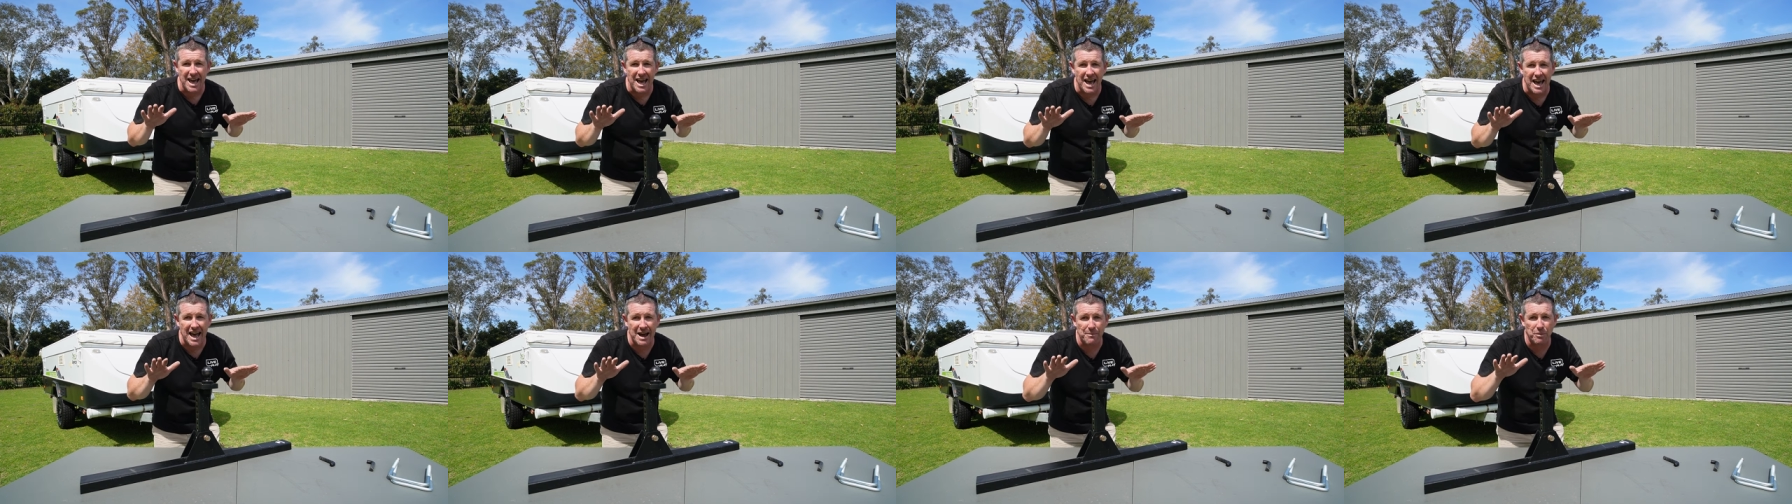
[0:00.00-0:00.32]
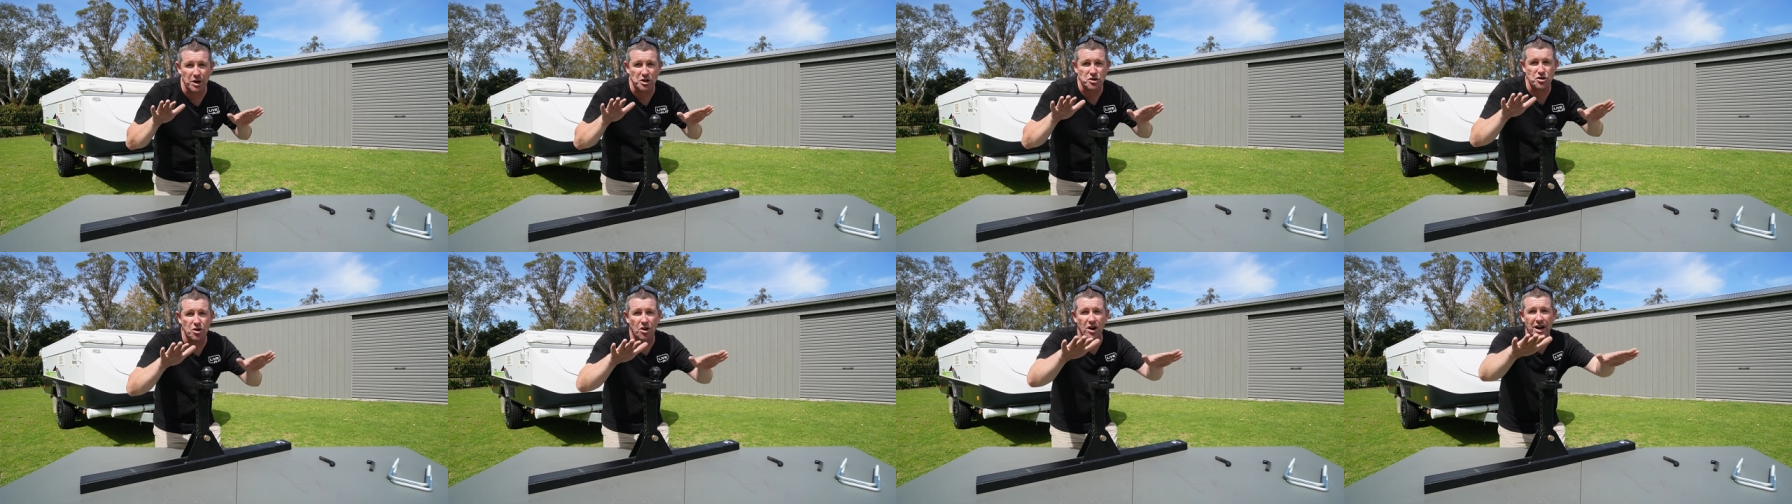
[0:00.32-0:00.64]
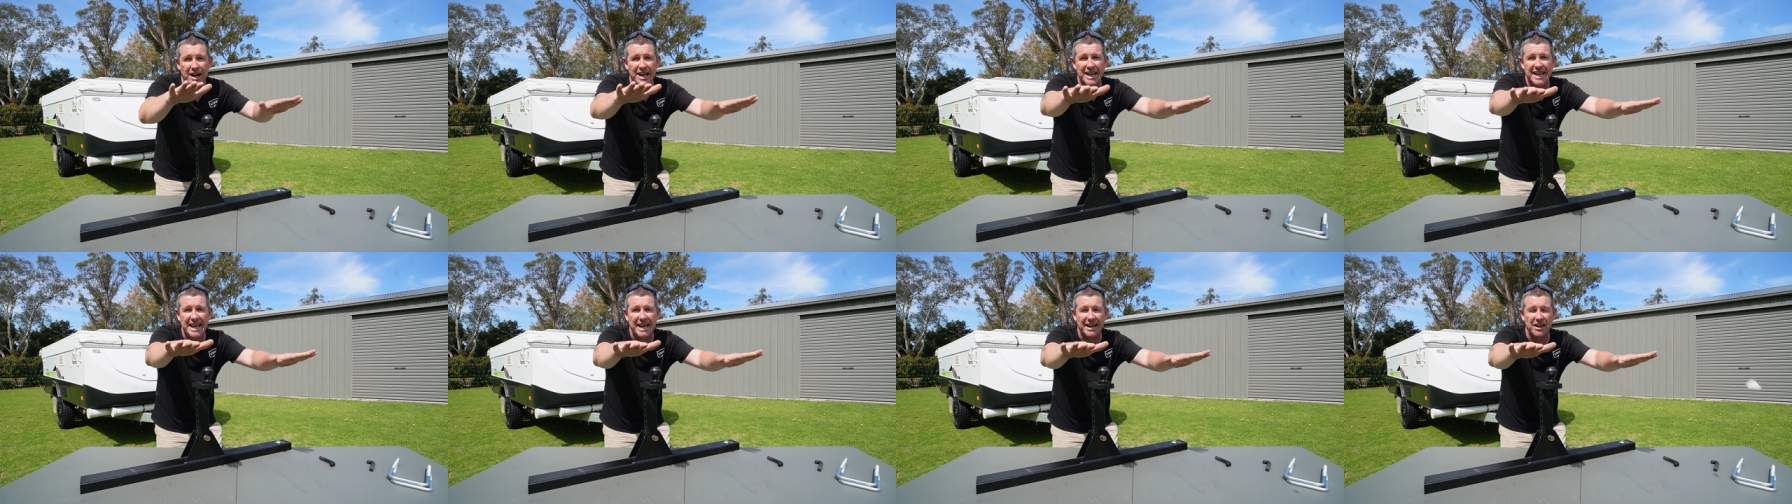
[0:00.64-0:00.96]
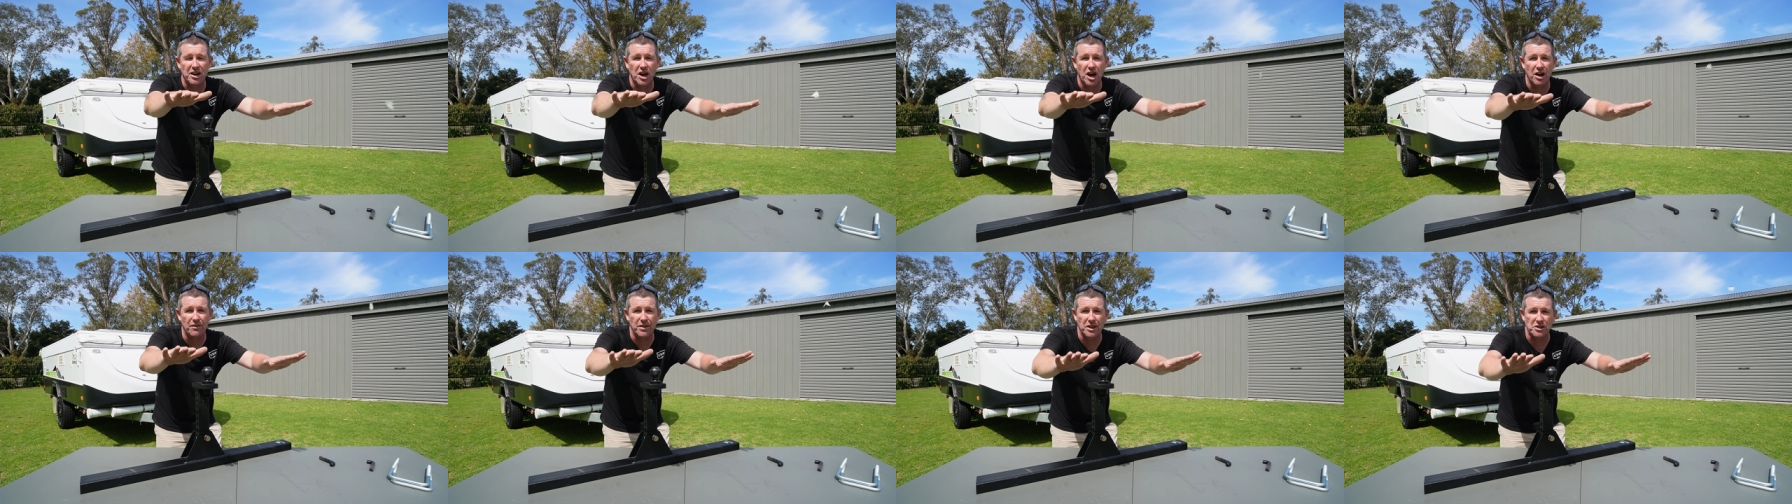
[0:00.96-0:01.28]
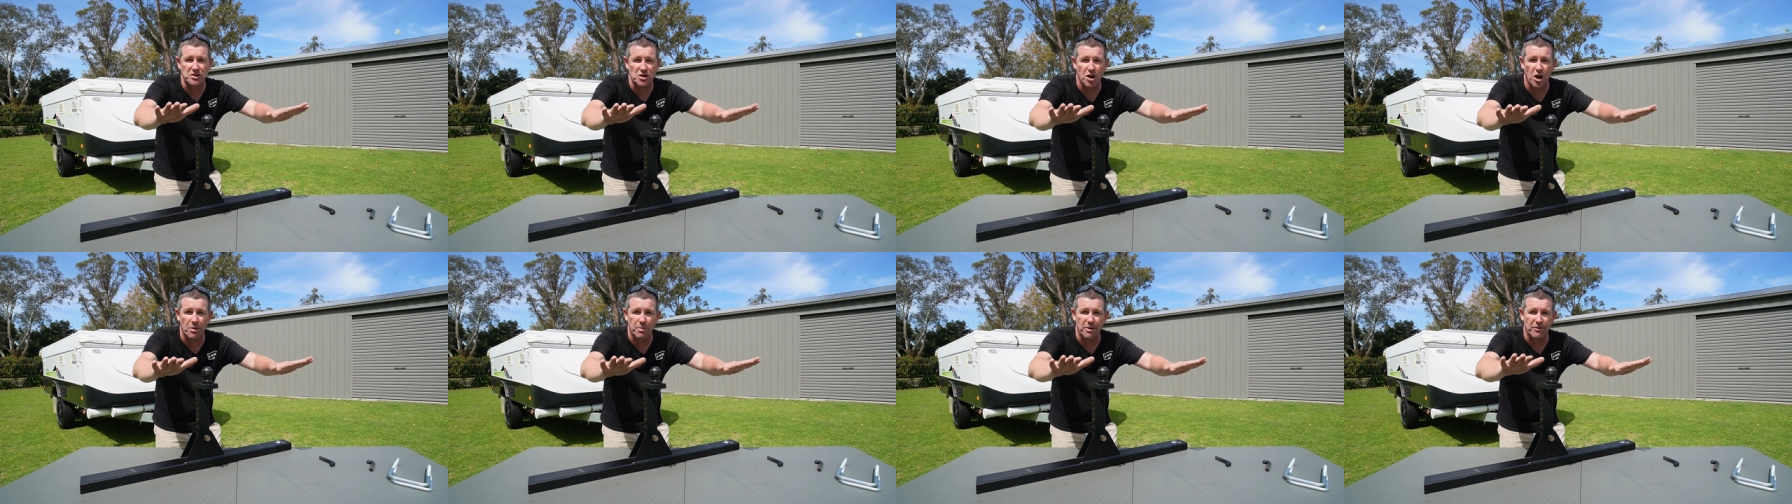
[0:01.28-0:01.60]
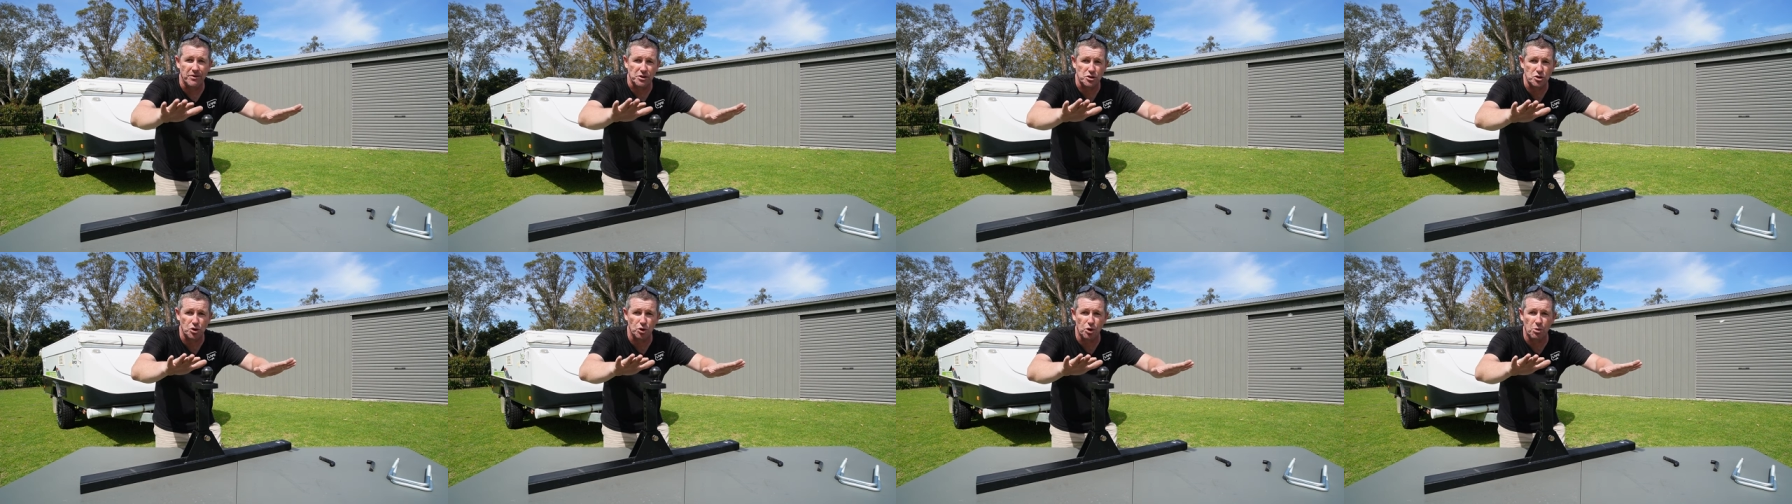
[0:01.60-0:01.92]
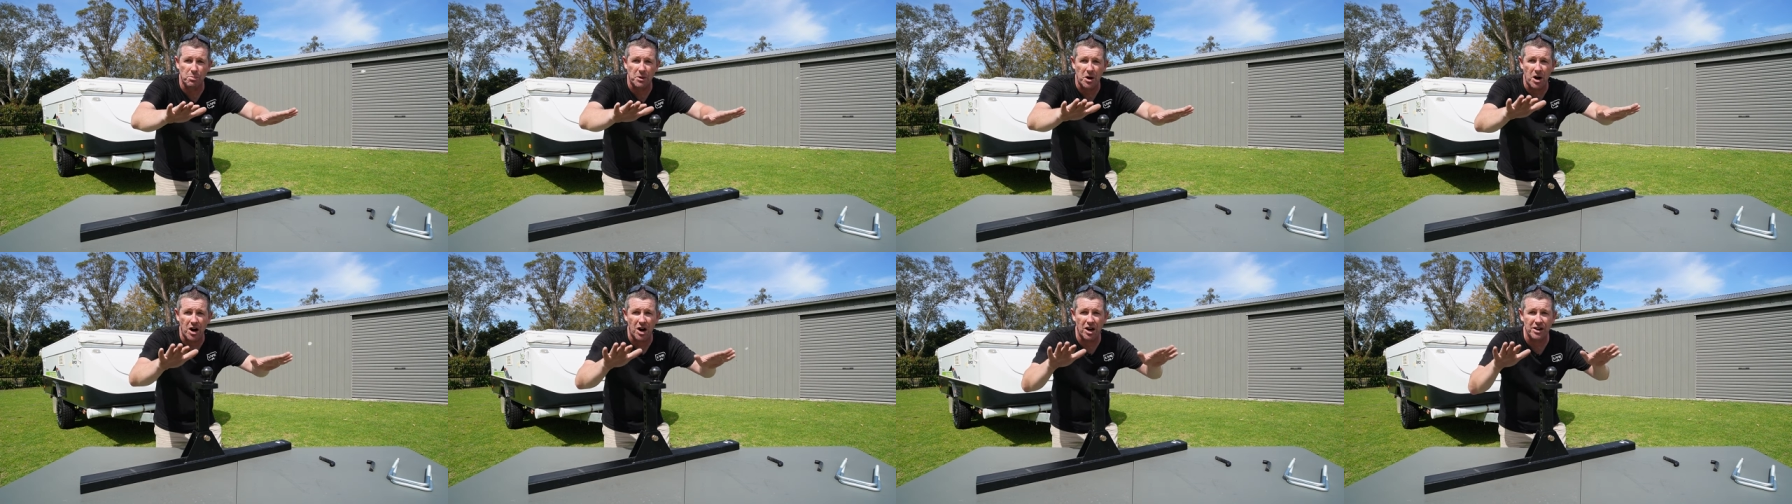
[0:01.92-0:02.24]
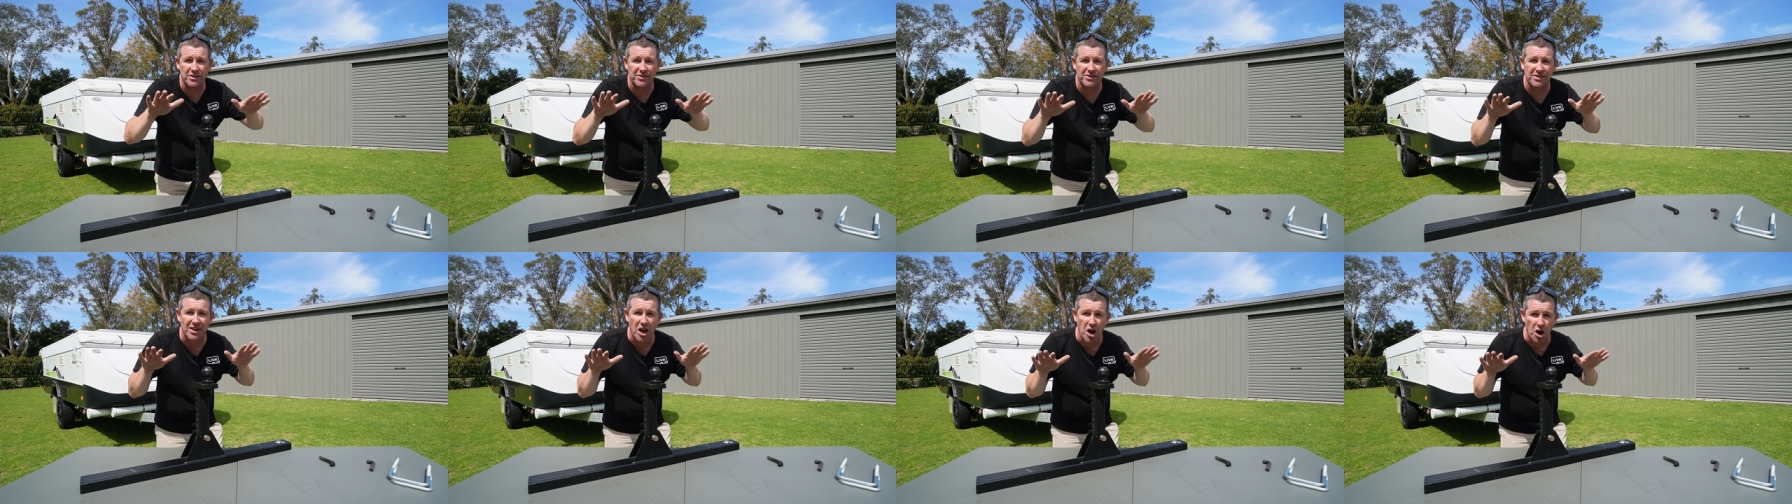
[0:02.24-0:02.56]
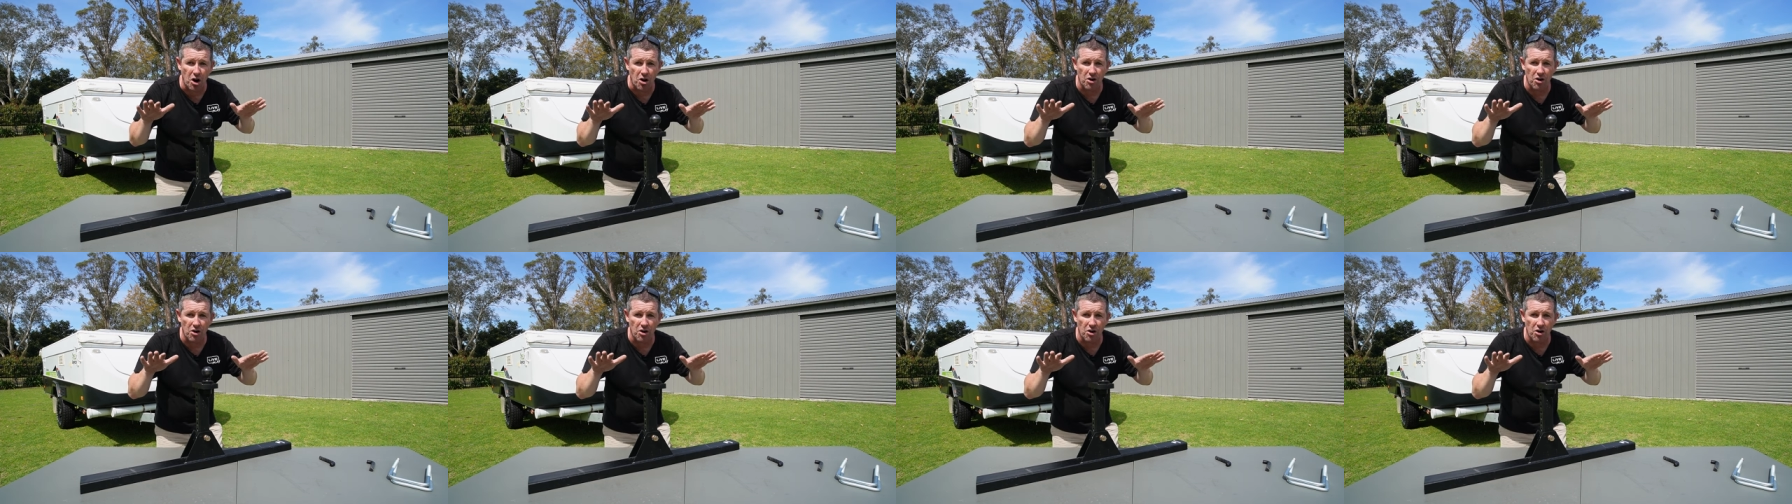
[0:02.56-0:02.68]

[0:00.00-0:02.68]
and we're trying to get it over the top of a toolbox,